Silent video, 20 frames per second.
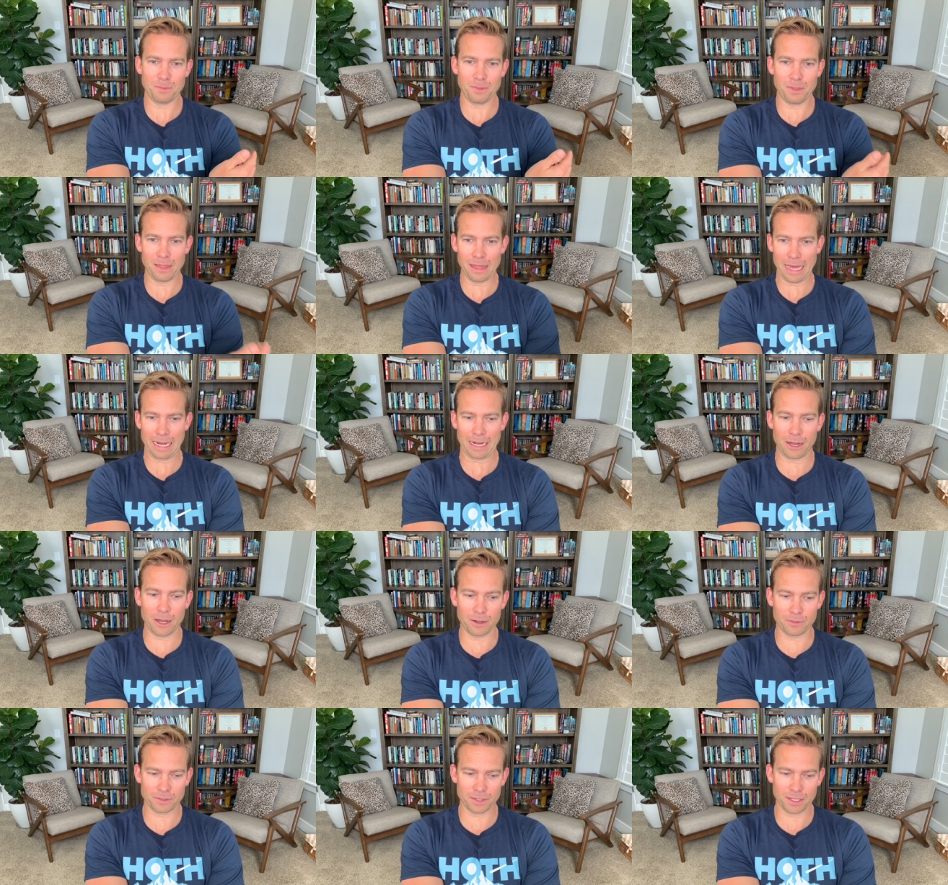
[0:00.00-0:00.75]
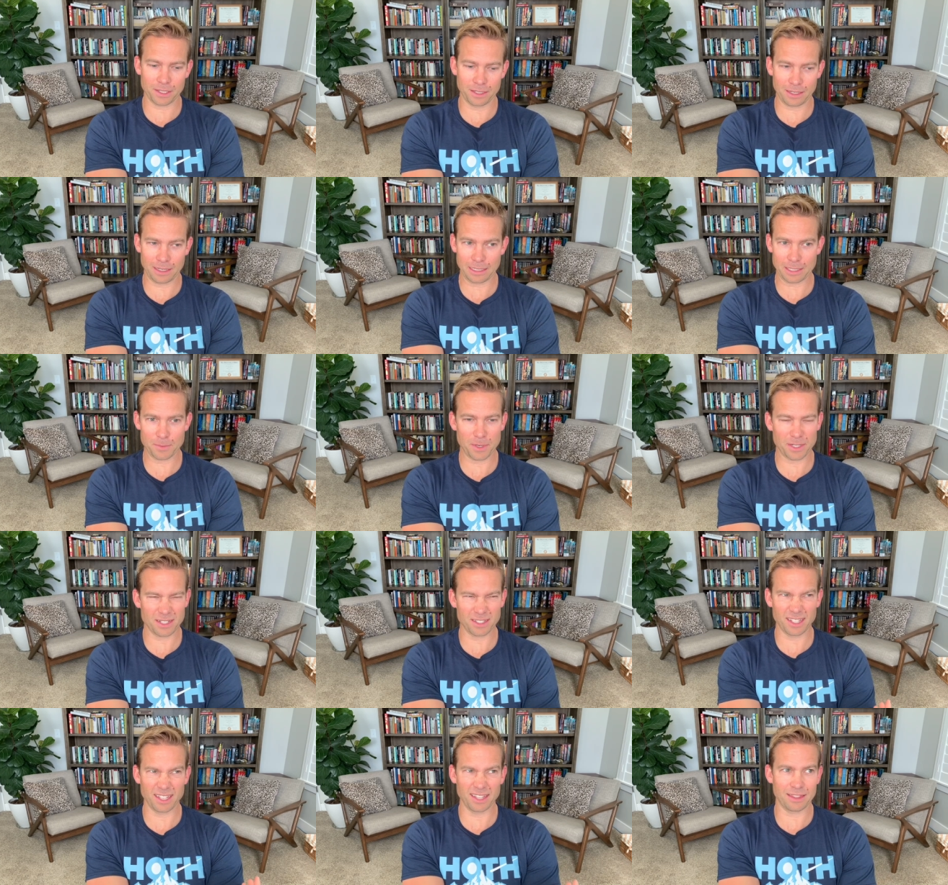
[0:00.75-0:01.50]
that often,
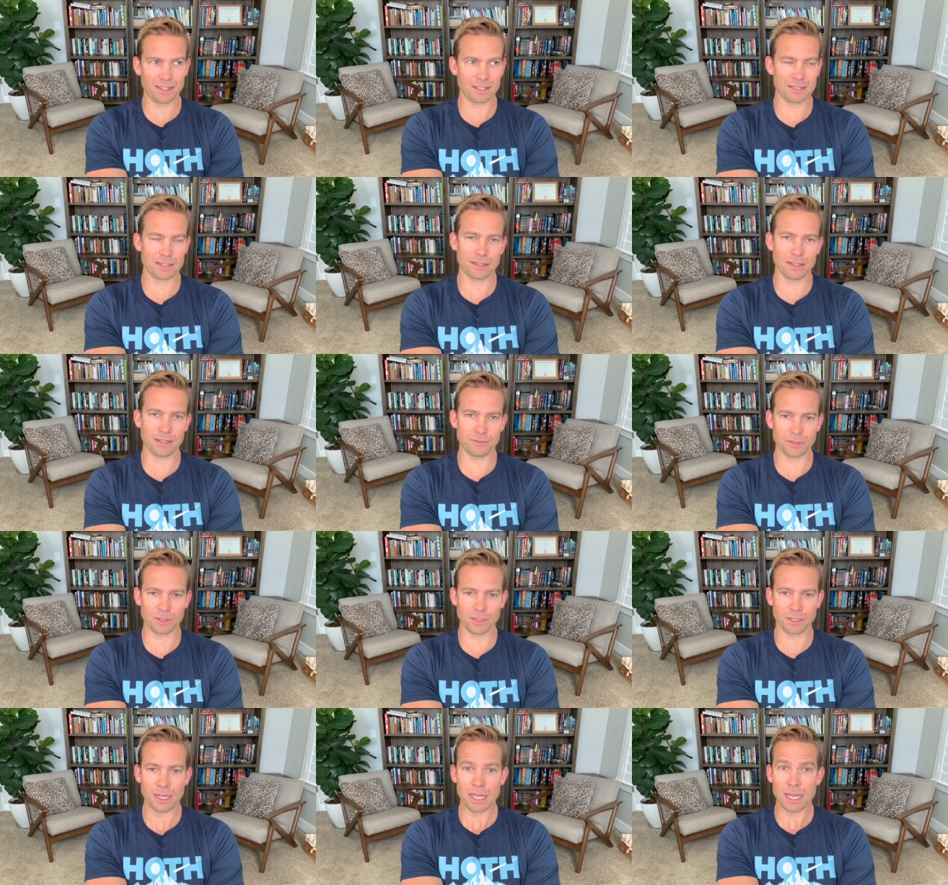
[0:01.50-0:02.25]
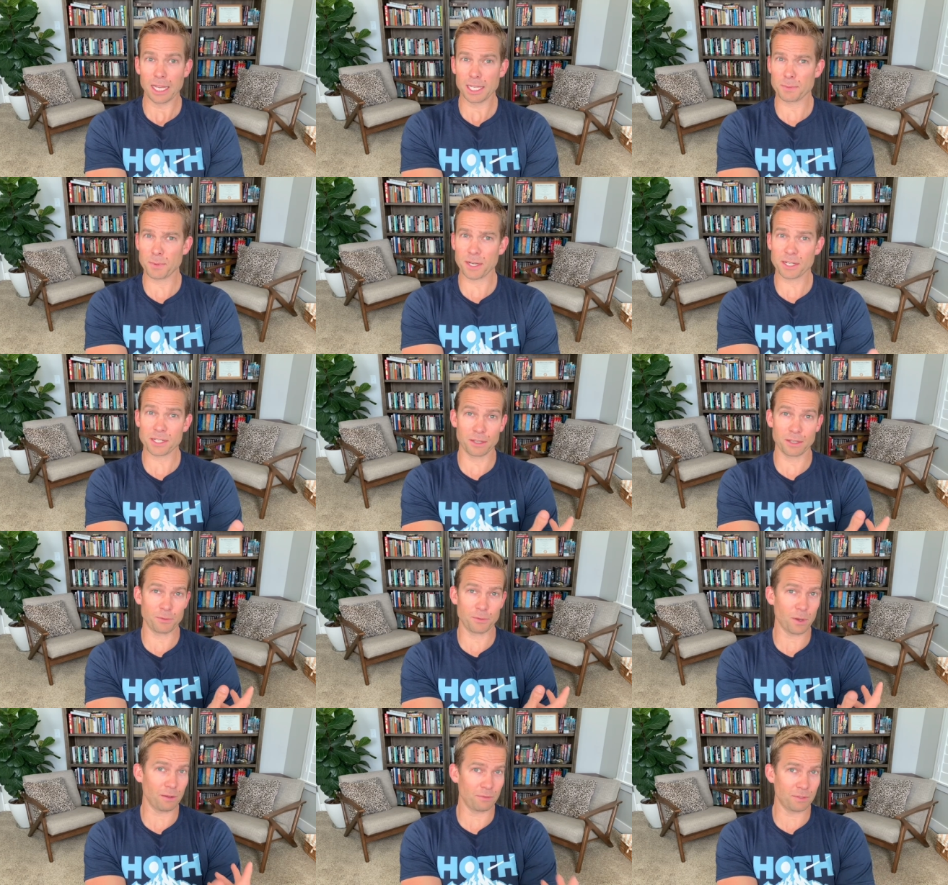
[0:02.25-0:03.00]
especially at this level, especially
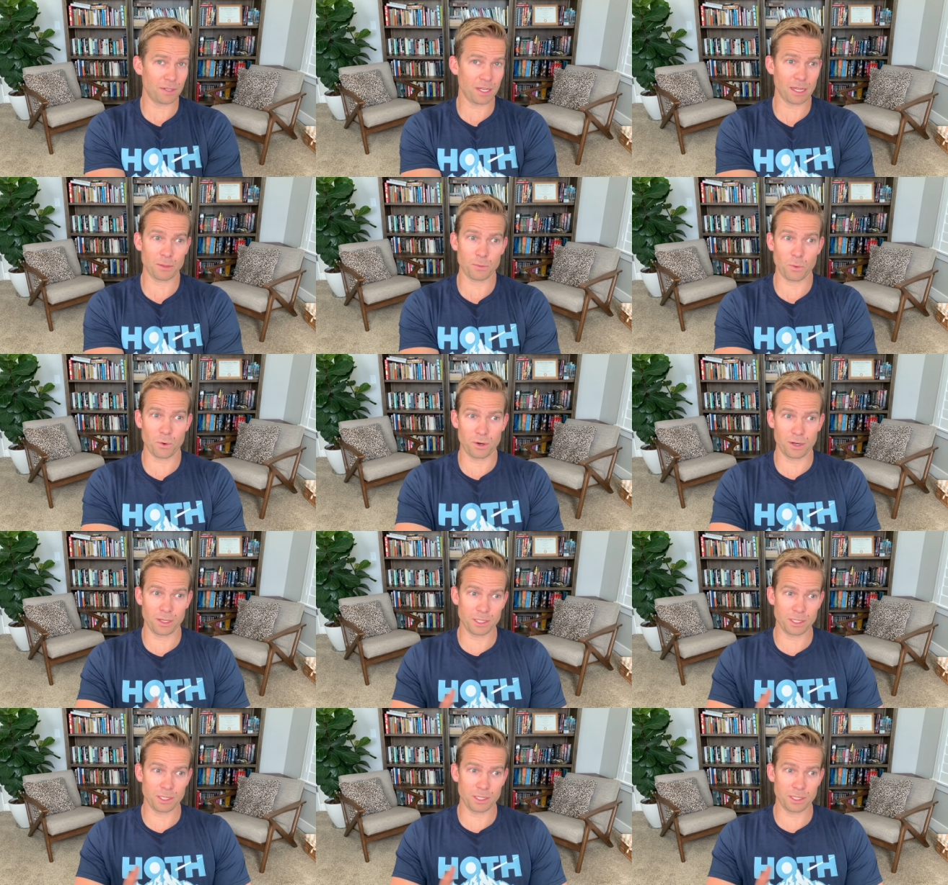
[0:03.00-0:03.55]
if you have Death Ward.